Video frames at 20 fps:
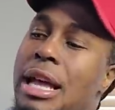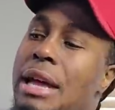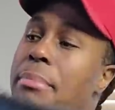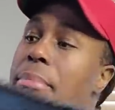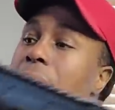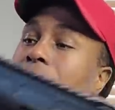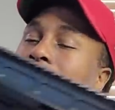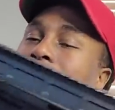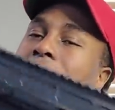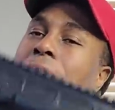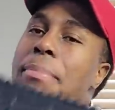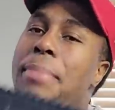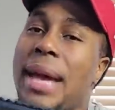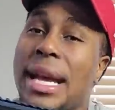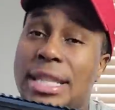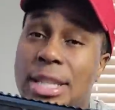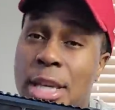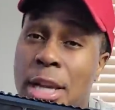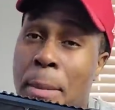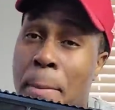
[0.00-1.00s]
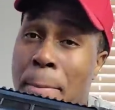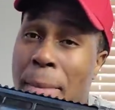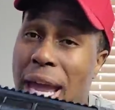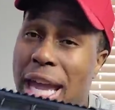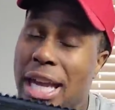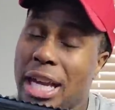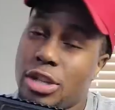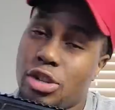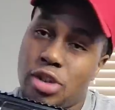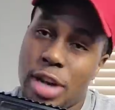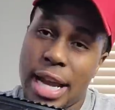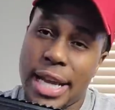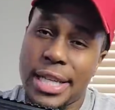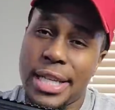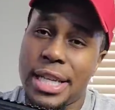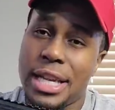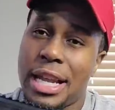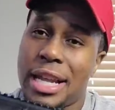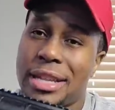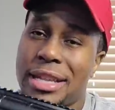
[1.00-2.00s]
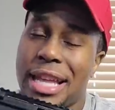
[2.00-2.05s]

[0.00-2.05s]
But let's get back to the main attraction,